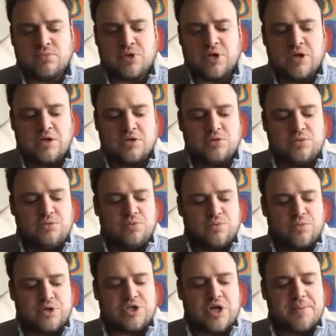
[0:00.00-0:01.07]
So
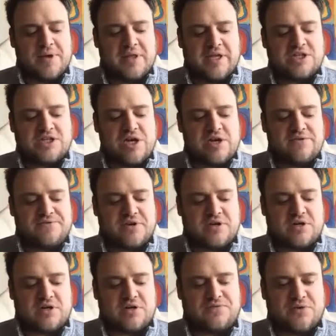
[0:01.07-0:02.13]
were you talking about lead gen
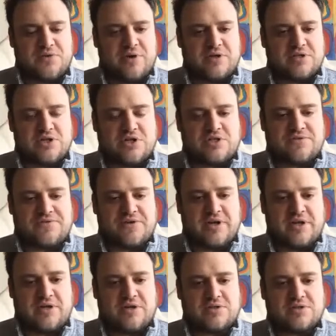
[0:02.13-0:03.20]
for realtors or for
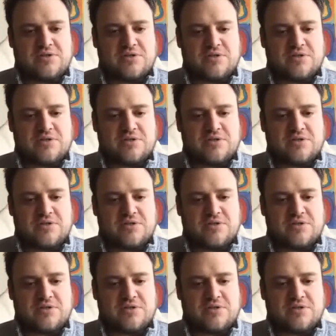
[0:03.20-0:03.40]
deals?